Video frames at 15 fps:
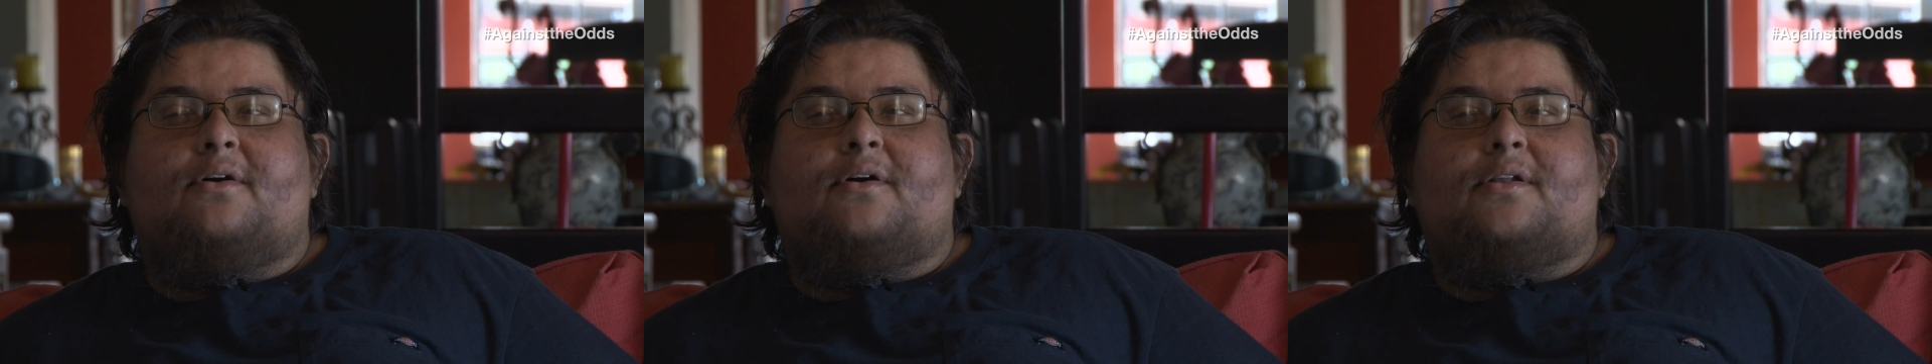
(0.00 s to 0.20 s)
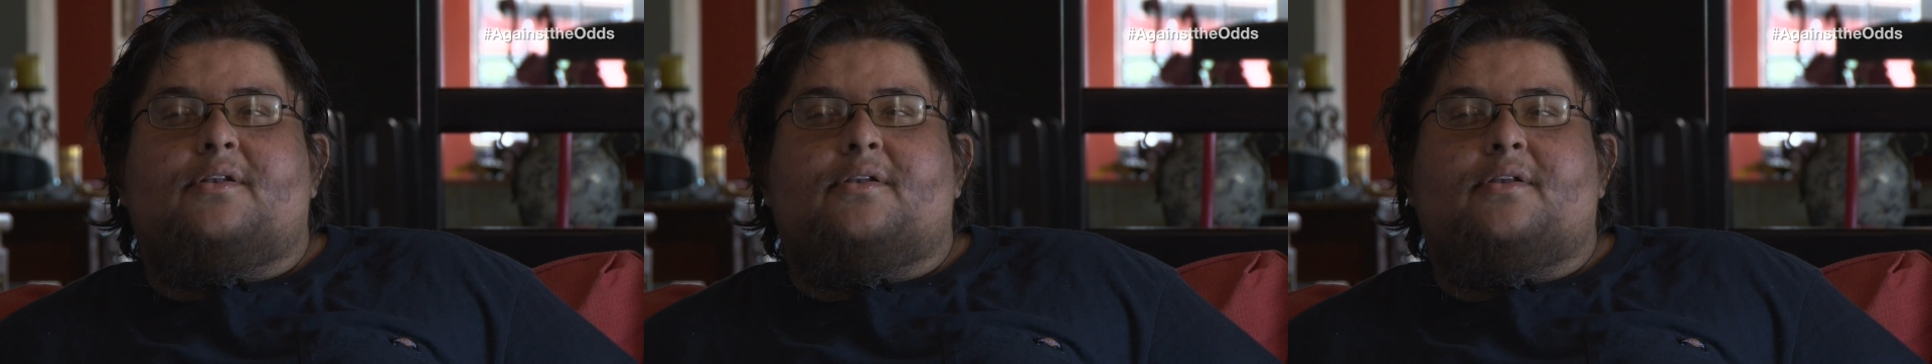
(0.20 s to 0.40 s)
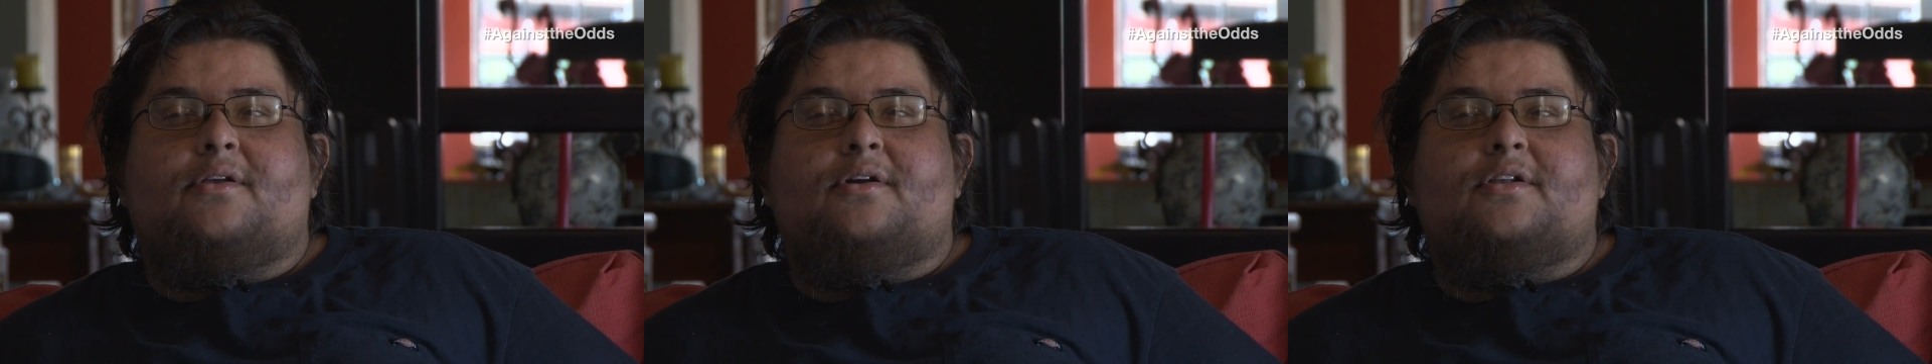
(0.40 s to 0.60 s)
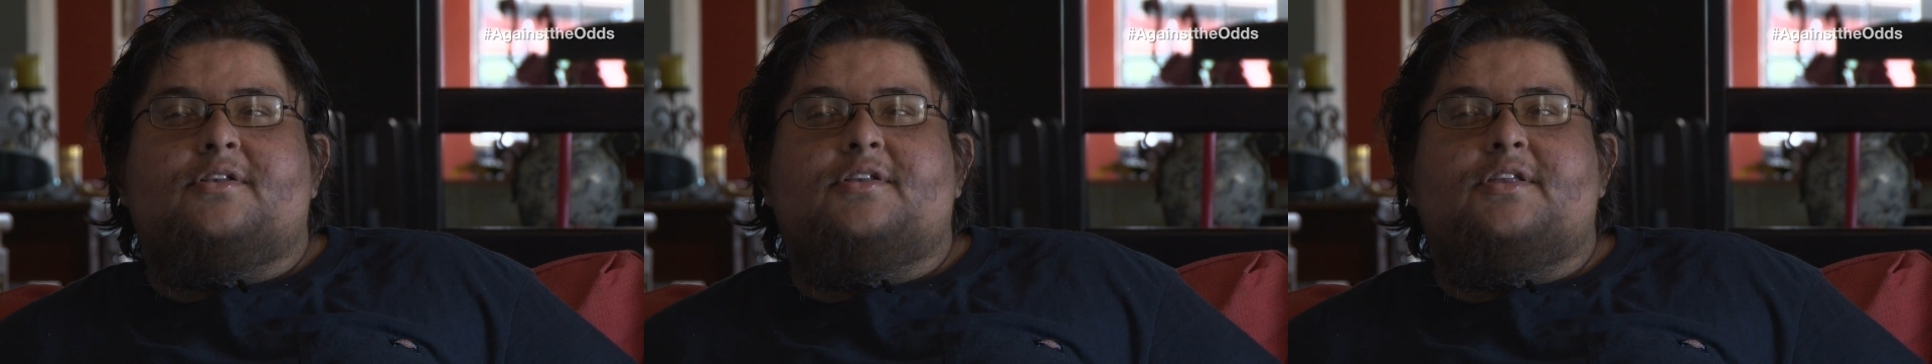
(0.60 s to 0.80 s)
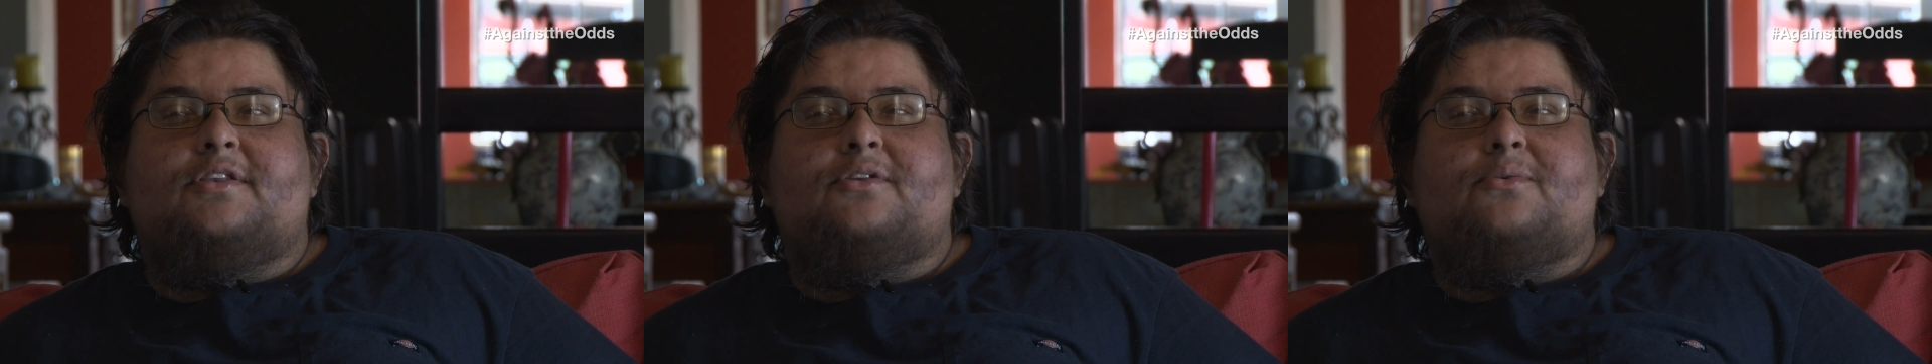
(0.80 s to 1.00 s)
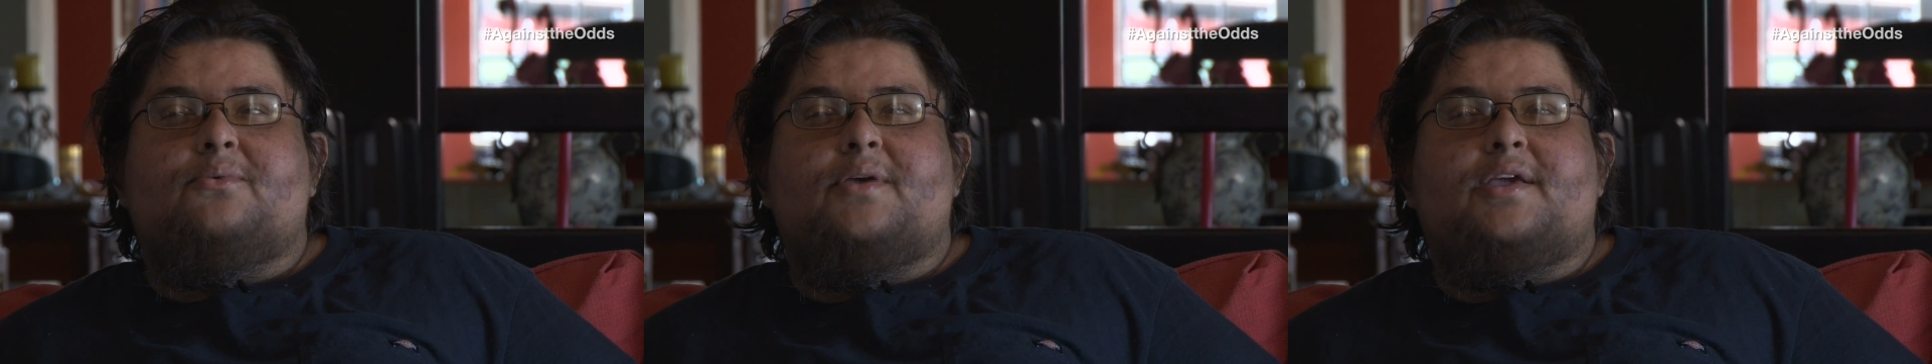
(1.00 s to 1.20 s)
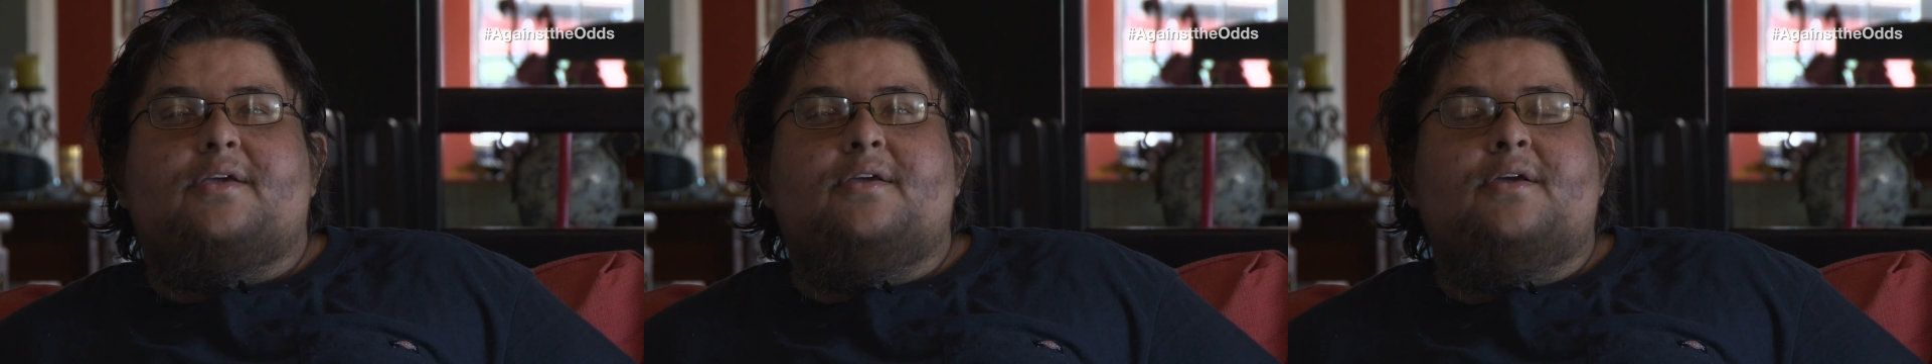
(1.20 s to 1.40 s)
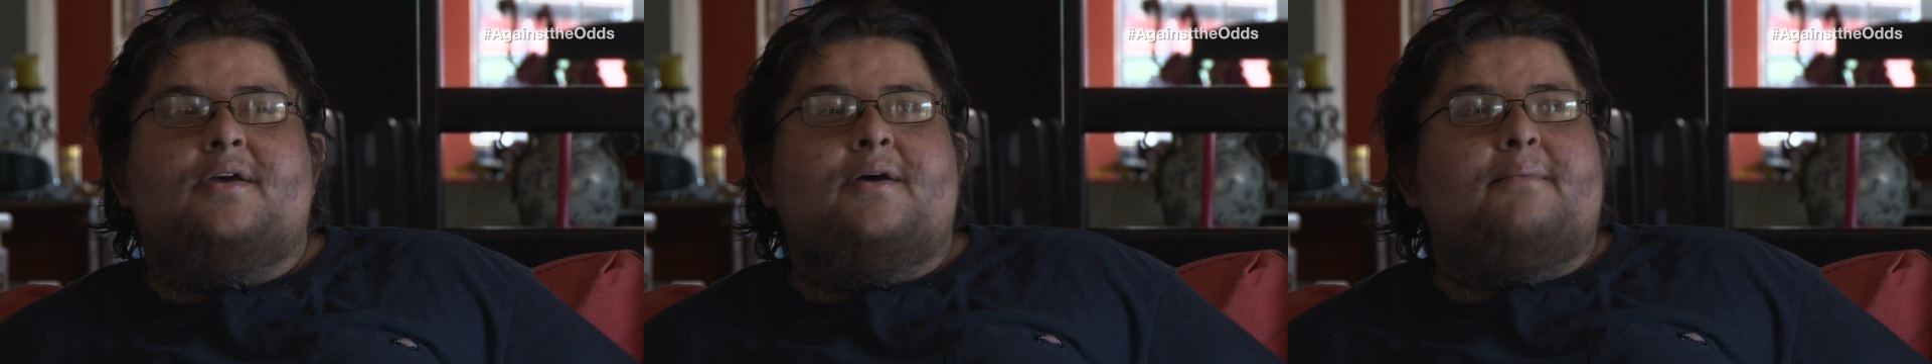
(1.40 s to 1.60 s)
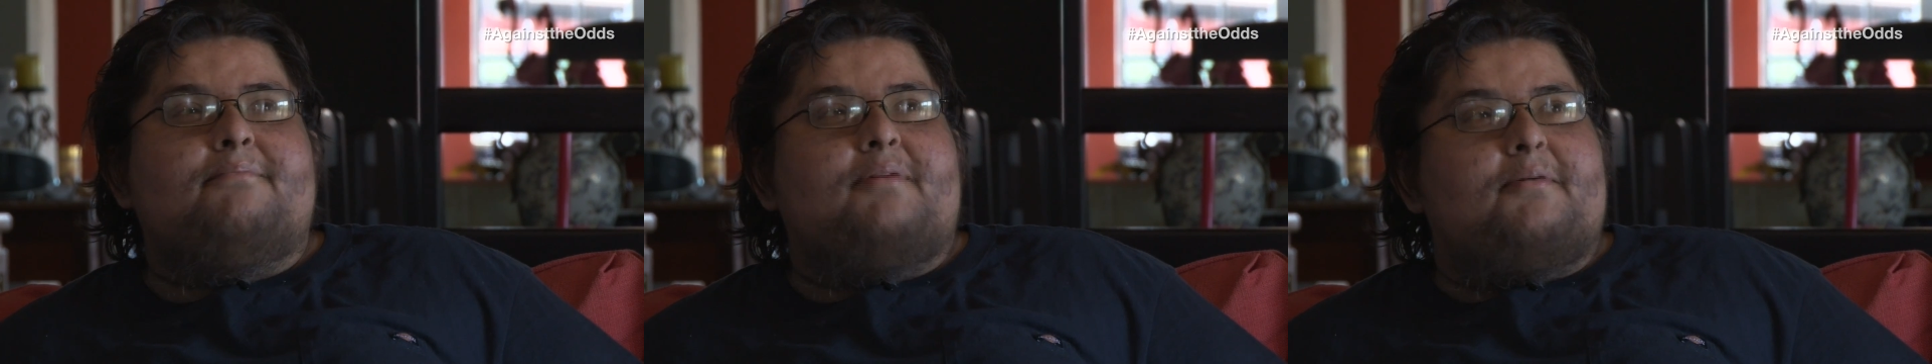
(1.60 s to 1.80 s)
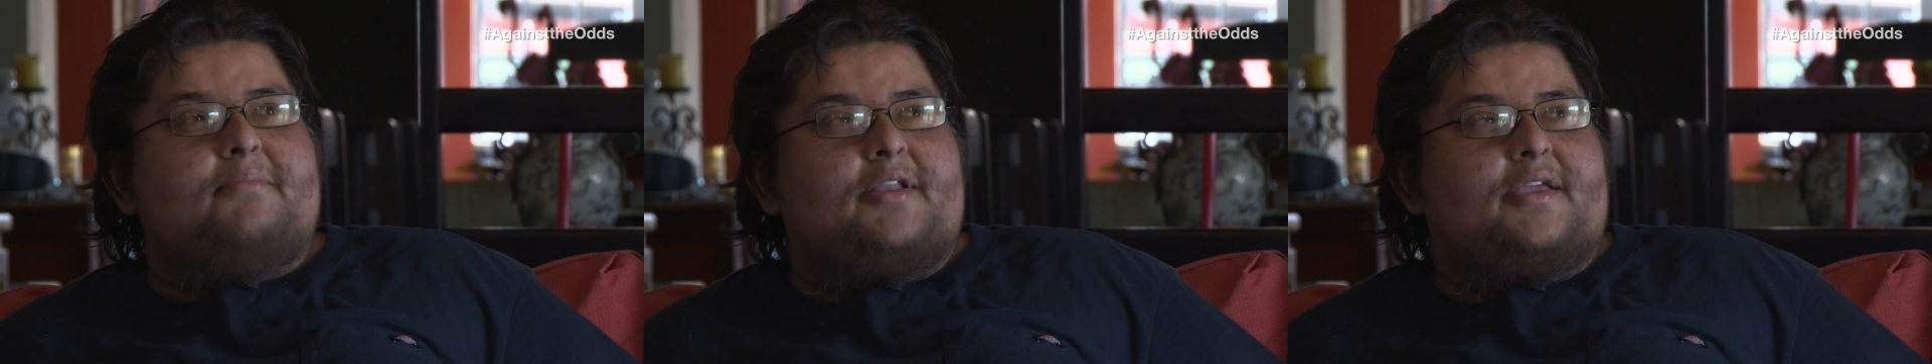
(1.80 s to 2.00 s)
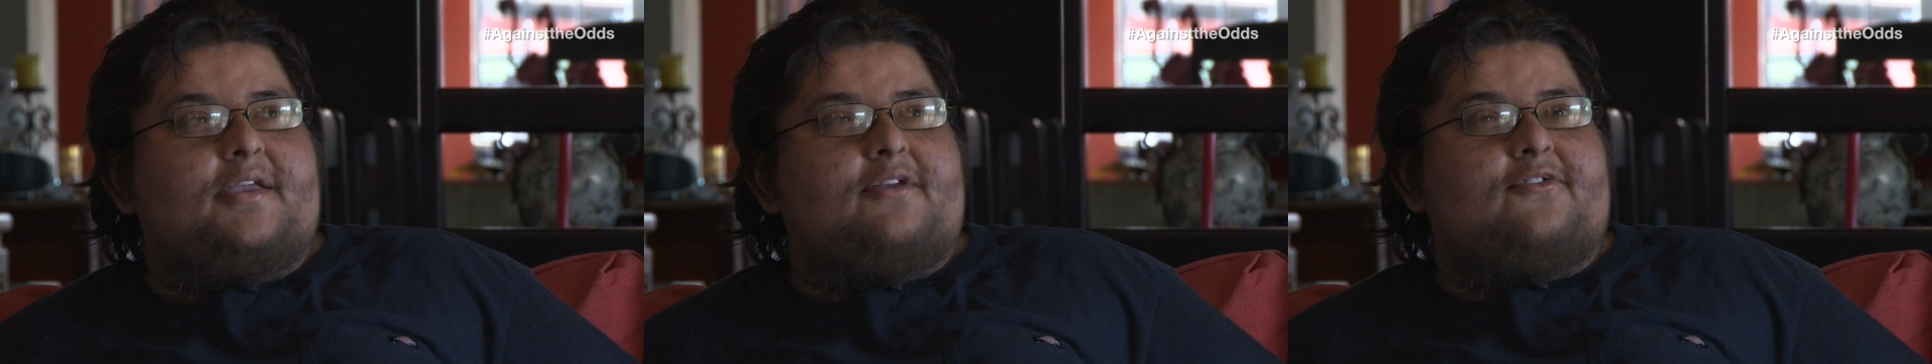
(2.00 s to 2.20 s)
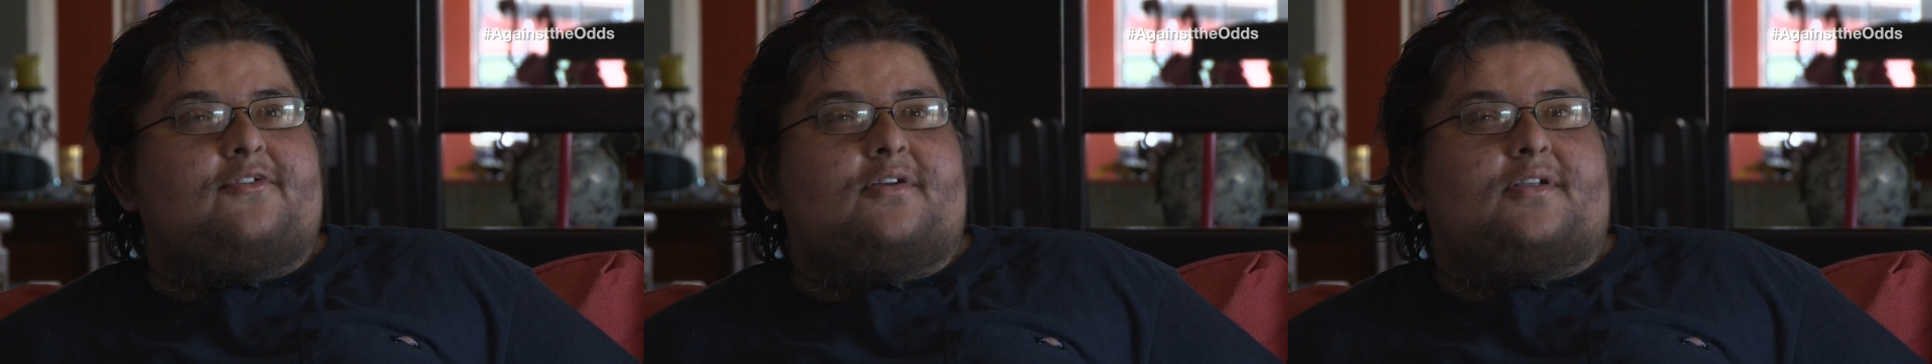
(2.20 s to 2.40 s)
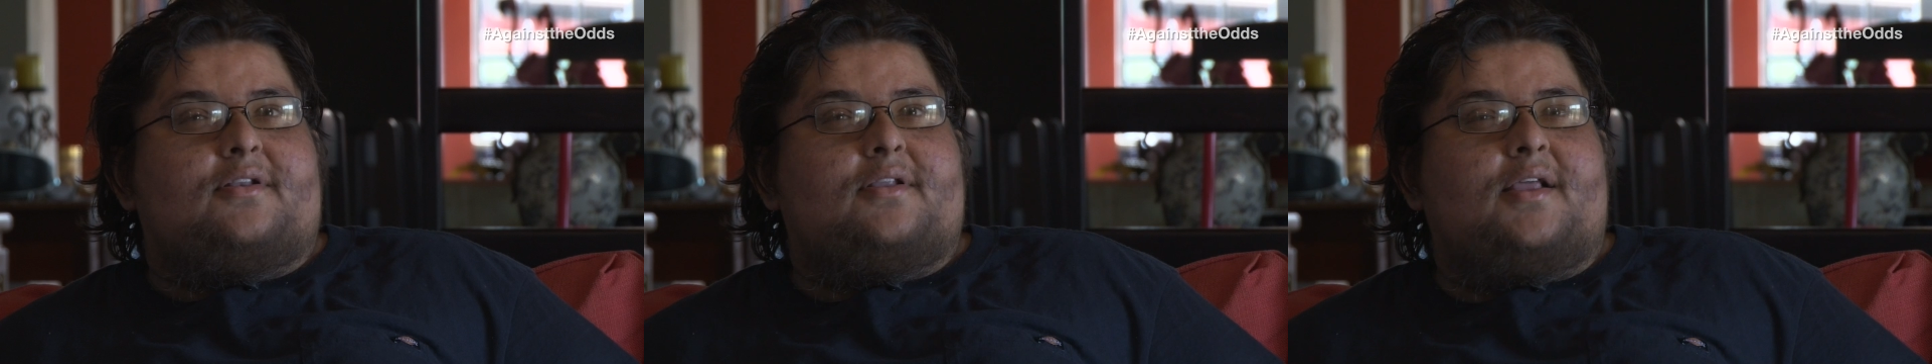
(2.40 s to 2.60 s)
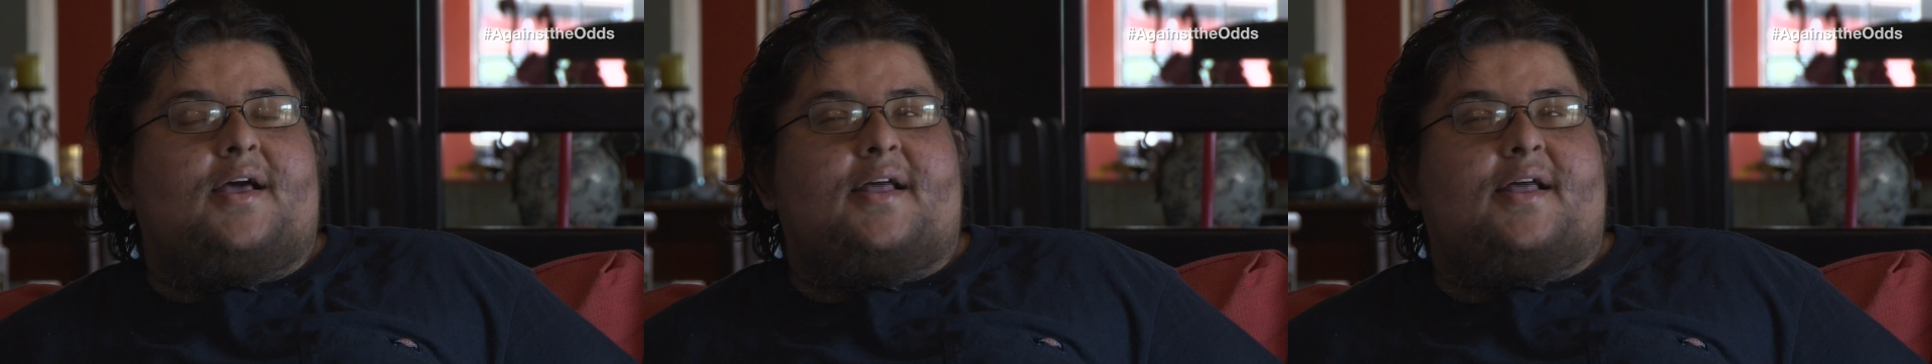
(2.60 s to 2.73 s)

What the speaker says: on continuing publication,